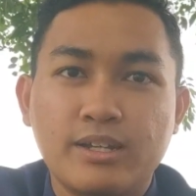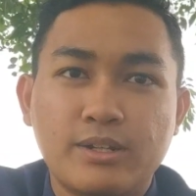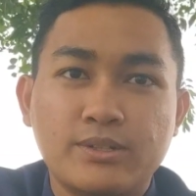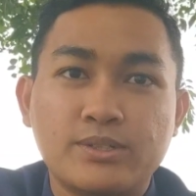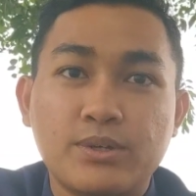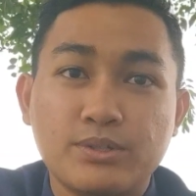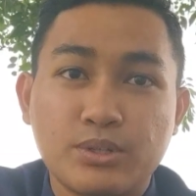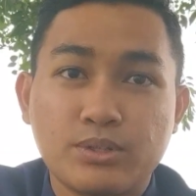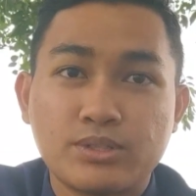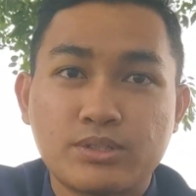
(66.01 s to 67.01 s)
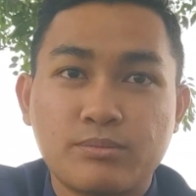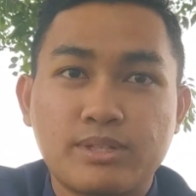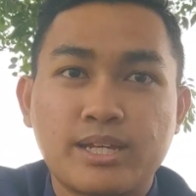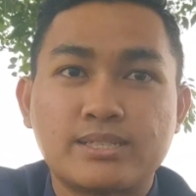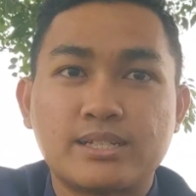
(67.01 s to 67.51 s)
Those who chose to be
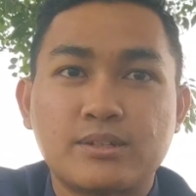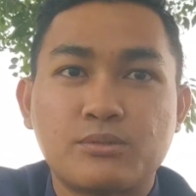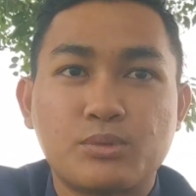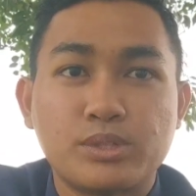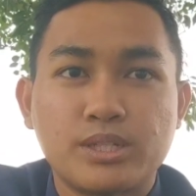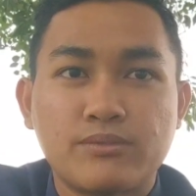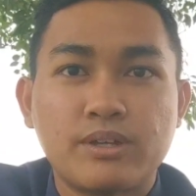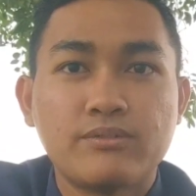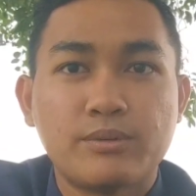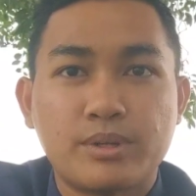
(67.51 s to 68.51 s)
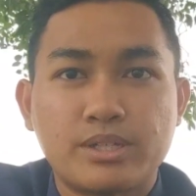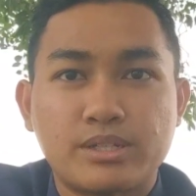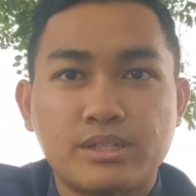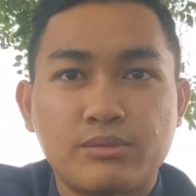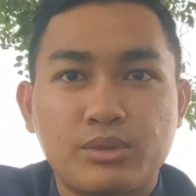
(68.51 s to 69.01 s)
tested would receive
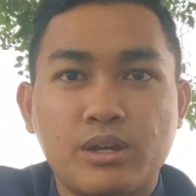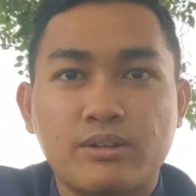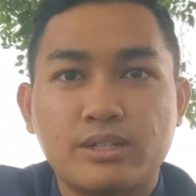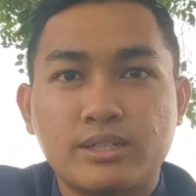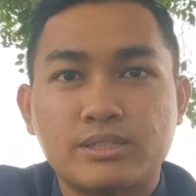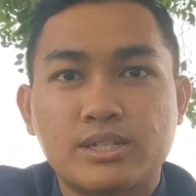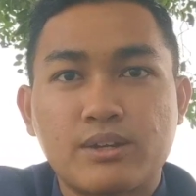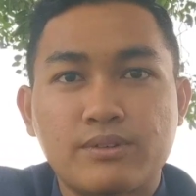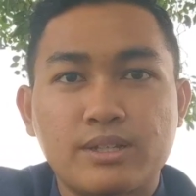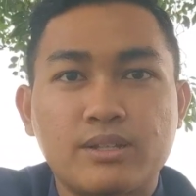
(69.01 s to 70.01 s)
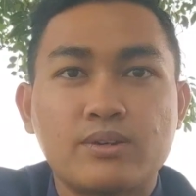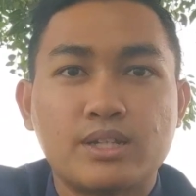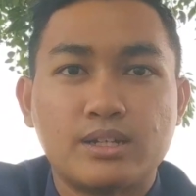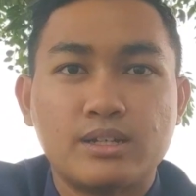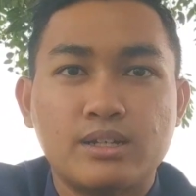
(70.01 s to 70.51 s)
information regarding their travel in
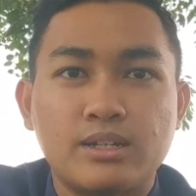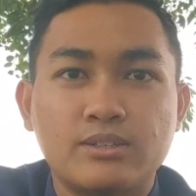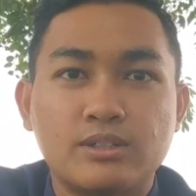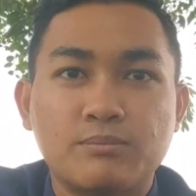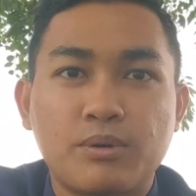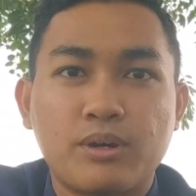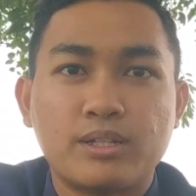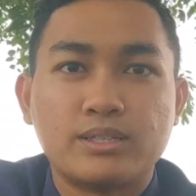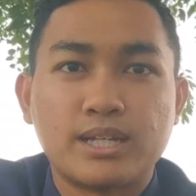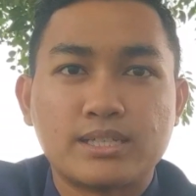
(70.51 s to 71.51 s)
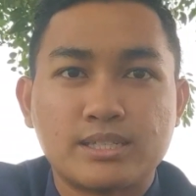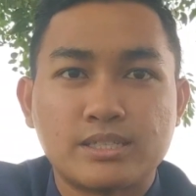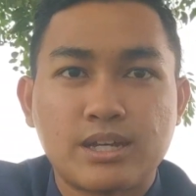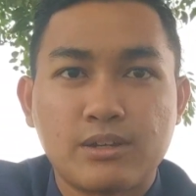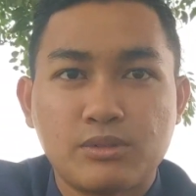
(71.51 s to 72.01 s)
order to appoint the testing
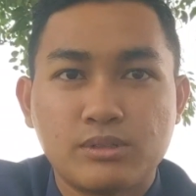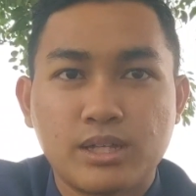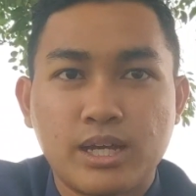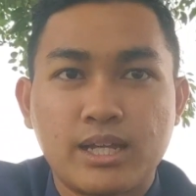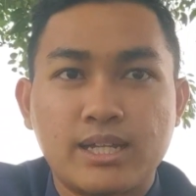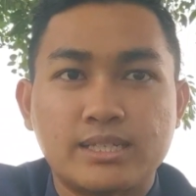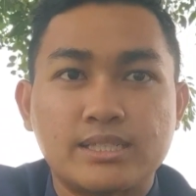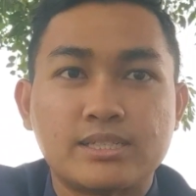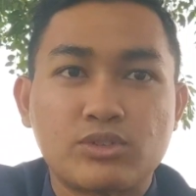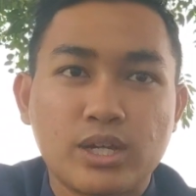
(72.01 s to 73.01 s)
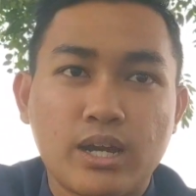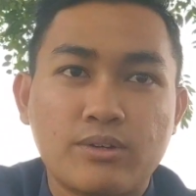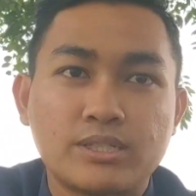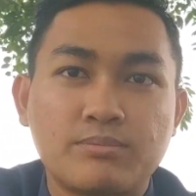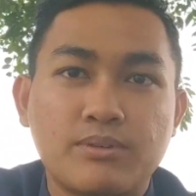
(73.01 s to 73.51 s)
schedule at least 3
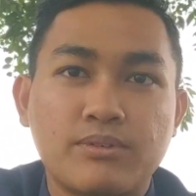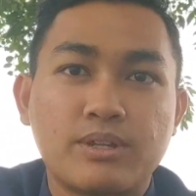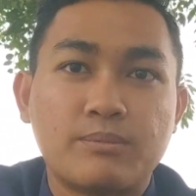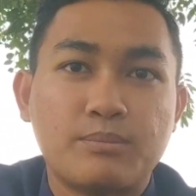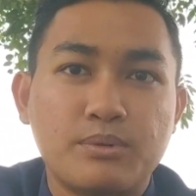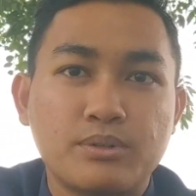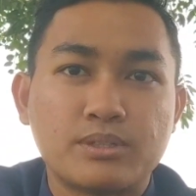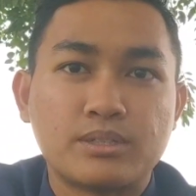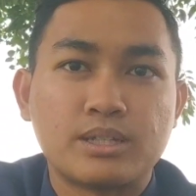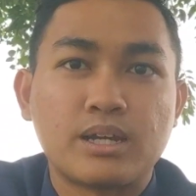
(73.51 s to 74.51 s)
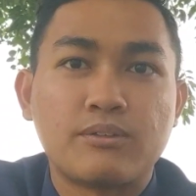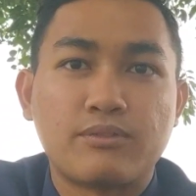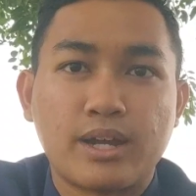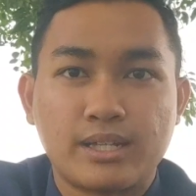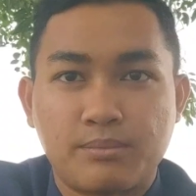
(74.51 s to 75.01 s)
hours before their booked
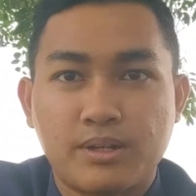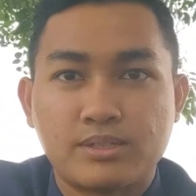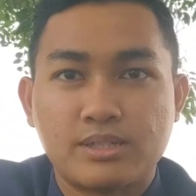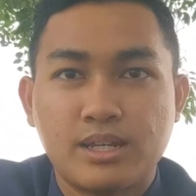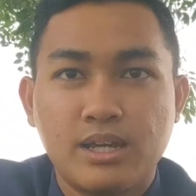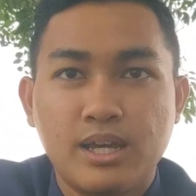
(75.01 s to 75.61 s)
flight departs.